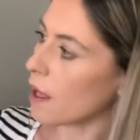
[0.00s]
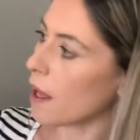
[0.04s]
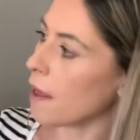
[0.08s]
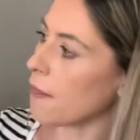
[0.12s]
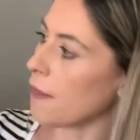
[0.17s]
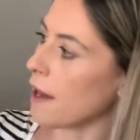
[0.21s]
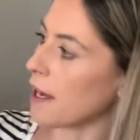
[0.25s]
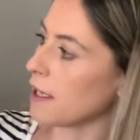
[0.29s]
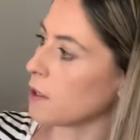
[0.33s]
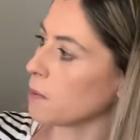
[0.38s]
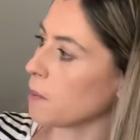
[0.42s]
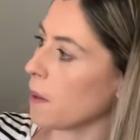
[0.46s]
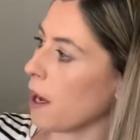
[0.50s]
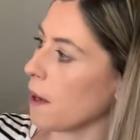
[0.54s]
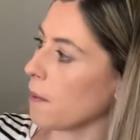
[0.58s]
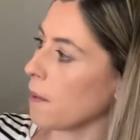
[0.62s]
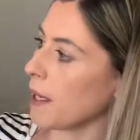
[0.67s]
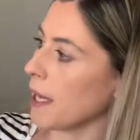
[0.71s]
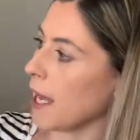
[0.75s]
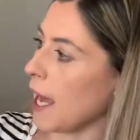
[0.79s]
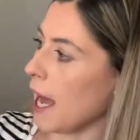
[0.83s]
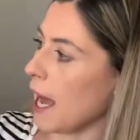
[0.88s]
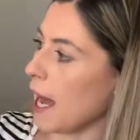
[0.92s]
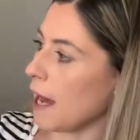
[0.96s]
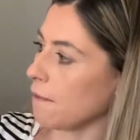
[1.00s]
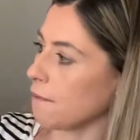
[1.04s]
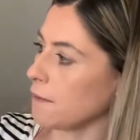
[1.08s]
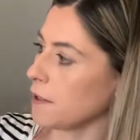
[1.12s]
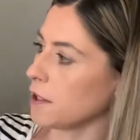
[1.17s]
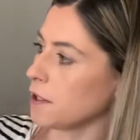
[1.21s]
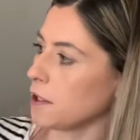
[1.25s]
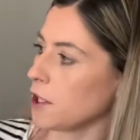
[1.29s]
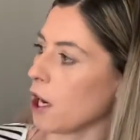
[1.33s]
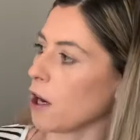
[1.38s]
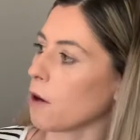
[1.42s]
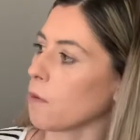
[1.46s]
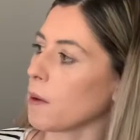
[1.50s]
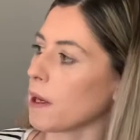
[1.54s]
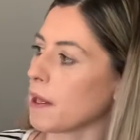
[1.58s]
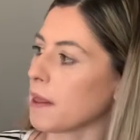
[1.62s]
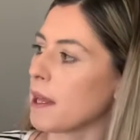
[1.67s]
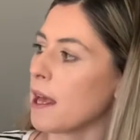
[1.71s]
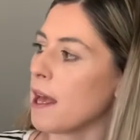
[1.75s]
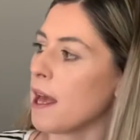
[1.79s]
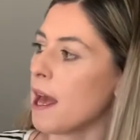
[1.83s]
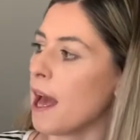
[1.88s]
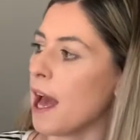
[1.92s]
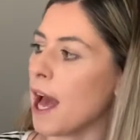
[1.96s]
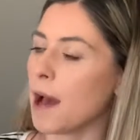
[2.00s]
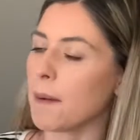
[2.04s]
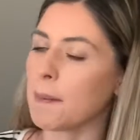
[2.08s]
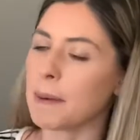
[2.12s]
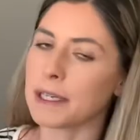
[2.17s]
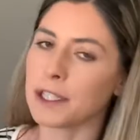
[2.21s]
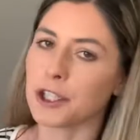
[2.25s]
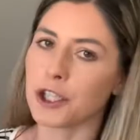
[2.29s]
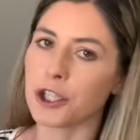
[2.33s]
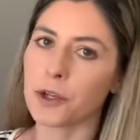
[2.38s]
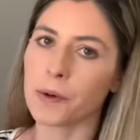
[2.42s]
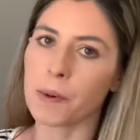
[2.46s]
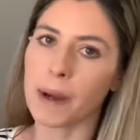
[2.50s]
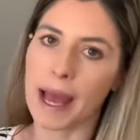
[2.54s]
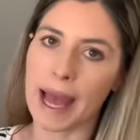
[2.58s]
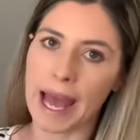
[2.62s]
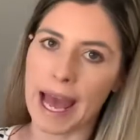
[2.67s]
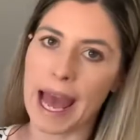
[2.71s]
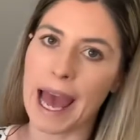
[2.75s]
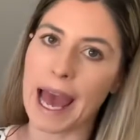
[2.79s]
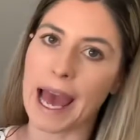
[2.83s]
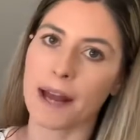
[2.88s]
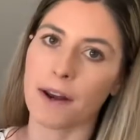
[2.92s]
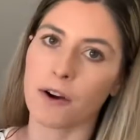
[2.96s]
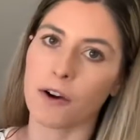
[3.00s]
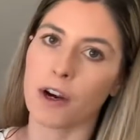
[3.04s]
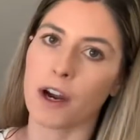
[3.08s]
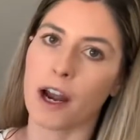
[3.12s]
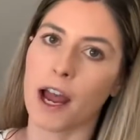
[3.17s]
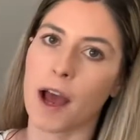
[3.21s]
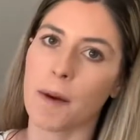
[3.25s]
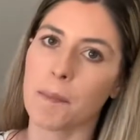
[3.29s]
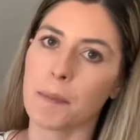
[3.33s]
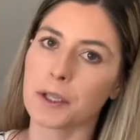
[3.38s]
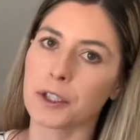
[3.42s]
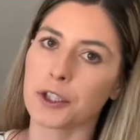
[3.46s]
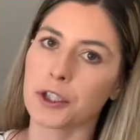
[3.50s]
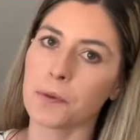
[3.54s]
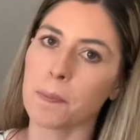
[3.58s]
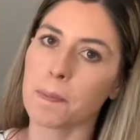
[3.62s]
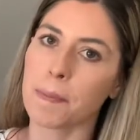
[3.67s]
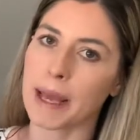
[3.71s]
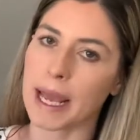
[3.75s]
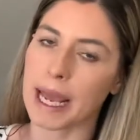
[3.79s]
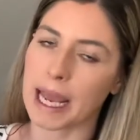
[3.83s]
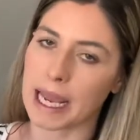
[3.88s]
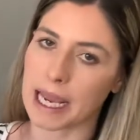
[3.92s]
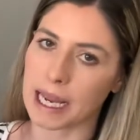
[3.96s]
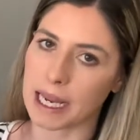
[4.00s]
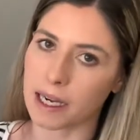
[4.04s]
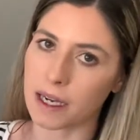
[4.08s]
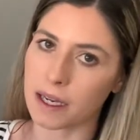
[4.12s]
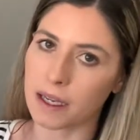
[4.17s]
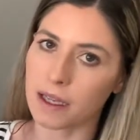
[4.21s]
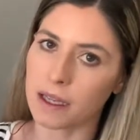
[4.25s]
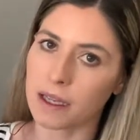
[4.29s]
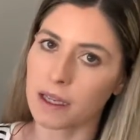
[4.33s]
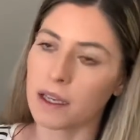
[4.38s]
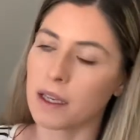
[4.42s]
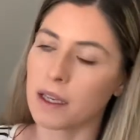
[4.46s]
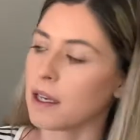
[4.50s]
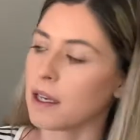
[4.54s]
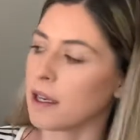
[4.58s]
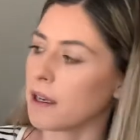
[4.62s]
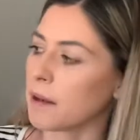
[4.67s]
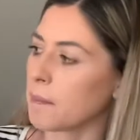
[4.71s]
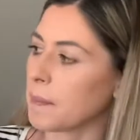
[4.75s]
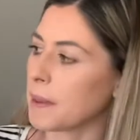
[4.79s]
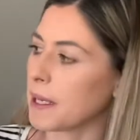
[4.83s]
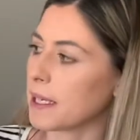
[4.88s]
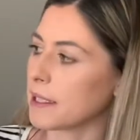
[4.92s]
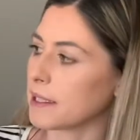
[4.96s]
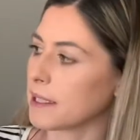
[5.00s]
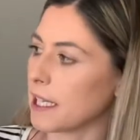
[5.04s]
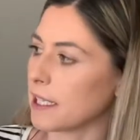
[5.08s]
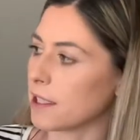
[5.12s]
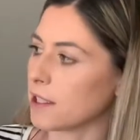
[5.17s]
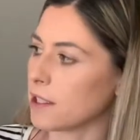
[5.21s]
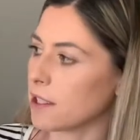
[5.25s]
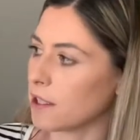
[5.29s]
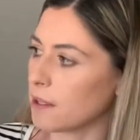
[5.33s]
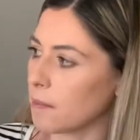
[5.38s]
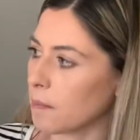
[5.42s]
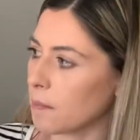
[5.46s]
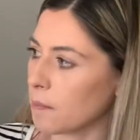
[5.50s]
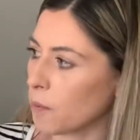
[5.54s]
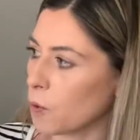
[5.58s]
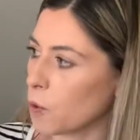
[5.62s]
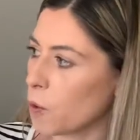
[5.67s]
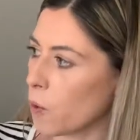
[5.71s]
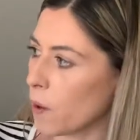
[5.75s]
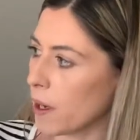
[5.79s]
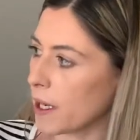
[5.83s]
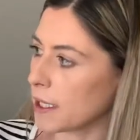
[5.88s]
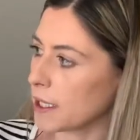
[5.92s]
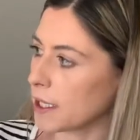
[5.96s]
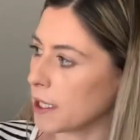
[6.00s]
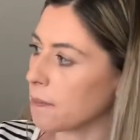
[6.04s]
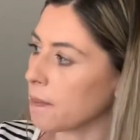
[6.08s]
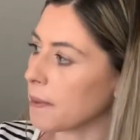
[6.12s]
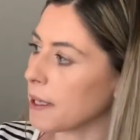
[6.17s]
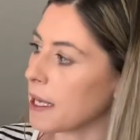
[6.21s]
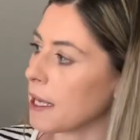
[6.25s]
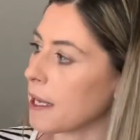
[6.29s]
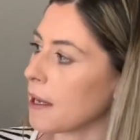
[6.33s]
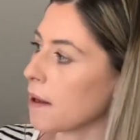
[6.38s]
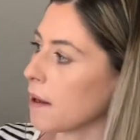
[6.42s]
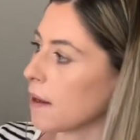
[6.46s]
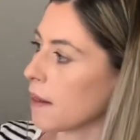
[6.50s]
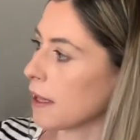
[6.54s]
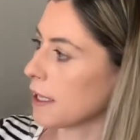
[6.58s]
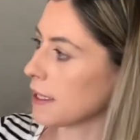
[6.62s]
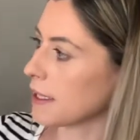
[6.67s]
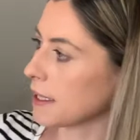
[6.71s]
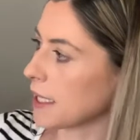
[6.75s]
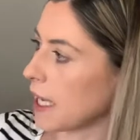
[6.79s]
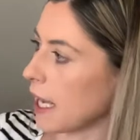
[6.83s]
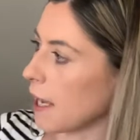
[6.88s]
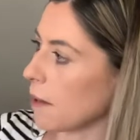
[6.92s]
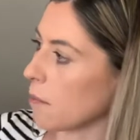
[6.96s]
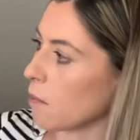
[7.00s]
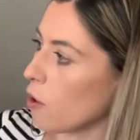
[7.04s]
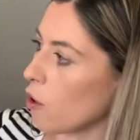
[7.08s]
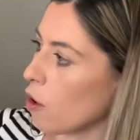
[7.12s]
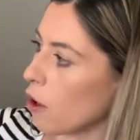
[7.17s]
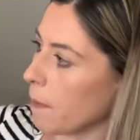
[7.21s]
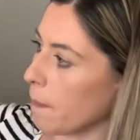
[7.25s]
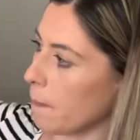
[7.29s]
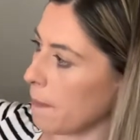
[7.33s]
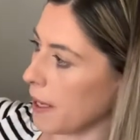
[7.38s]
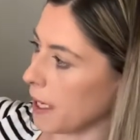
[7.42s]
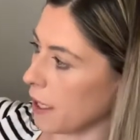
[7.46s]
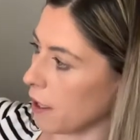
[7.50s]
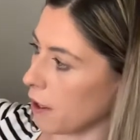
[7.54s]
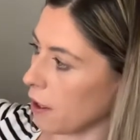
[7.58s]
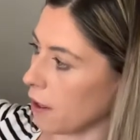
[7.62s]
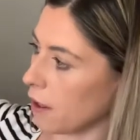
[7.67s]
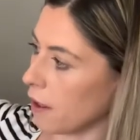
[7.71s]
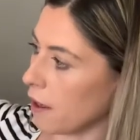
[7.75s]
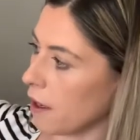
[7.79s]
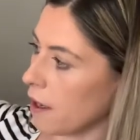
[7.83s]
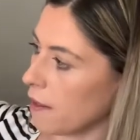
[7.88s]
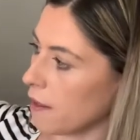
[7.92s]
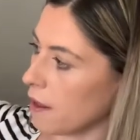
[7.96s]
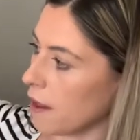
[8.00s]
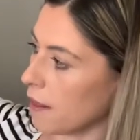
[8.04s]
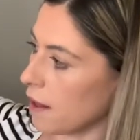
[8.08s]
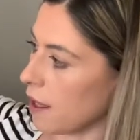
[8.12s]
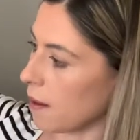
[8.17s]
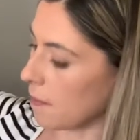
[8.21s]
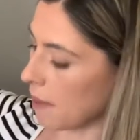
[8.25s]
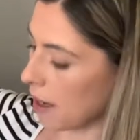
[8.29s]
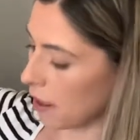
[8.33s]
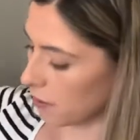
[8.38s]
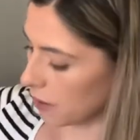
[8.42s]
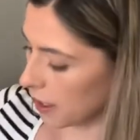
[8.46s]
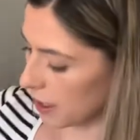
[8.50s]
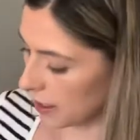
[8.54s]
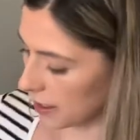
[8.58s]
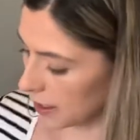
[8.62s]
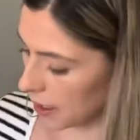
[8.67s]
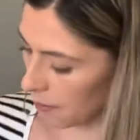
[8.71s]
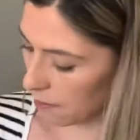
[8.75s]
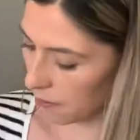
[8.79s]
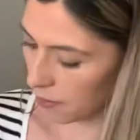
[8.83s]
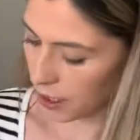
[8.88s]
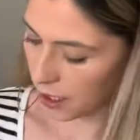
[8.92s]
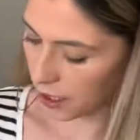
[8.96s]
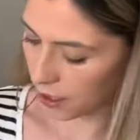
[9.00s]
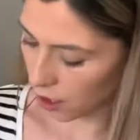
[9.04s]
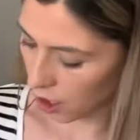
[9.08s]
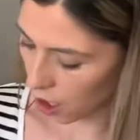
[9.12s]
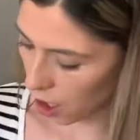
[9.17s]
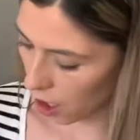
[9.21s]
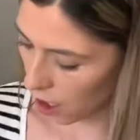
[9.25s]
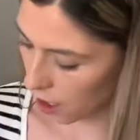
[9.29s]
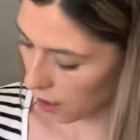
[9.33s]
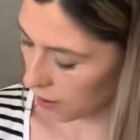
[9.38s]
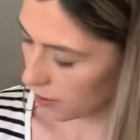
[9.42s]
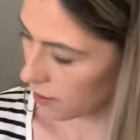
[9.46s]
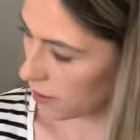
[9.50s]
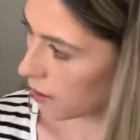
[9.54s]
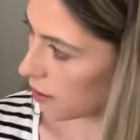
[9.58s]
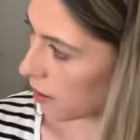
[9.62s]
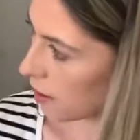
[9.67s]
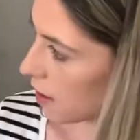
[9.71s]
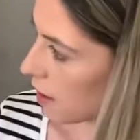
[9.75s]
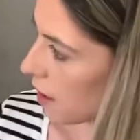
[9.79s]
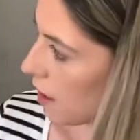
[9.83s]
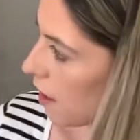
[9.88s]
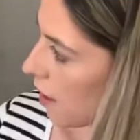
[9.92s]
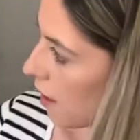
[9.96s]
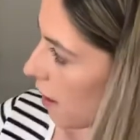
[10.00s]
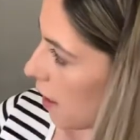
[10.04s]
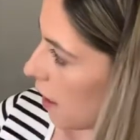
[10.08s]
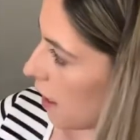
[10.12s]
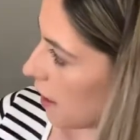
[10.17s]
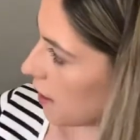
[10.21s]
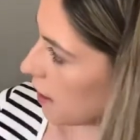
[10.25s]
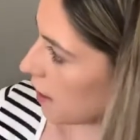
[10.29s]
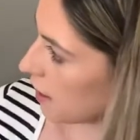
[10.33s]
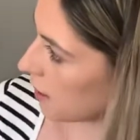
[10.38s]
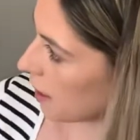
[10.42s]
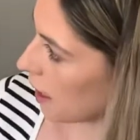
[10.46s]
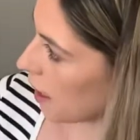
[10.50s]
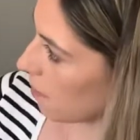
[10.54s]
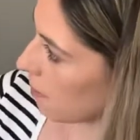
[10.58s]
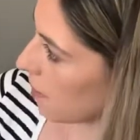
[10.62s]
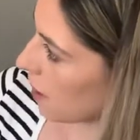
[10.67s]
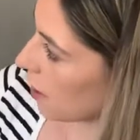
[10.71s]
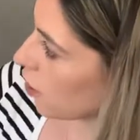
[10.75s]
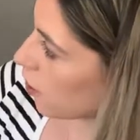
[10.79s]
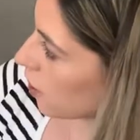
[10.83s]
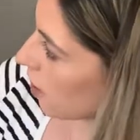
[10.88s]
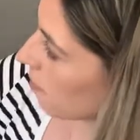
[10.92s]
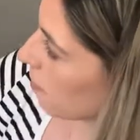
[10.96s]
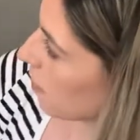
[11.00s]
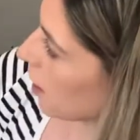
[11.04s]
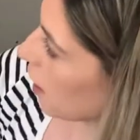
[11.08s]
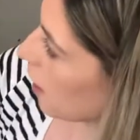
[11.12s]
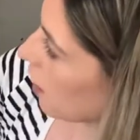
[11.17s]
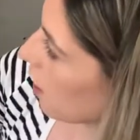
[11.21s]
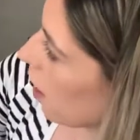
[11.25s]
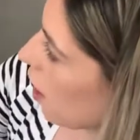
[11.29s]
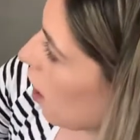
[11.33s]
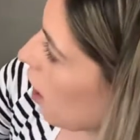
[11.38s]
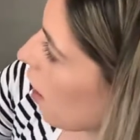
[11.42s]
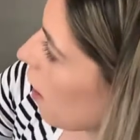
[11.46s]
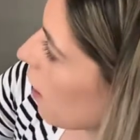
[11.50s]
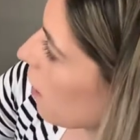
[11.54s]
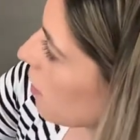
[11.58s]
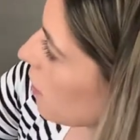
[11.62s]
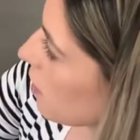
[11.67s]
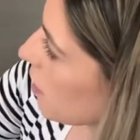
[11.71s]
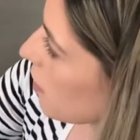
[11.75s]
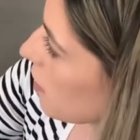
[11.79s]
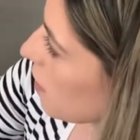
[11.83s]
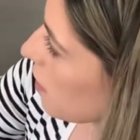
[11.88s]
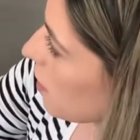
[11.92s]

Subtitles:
That's why we have to start with how much you had or how much you paid, because that's going to be the same or bigger than the amount that something costs. This is how much something costs.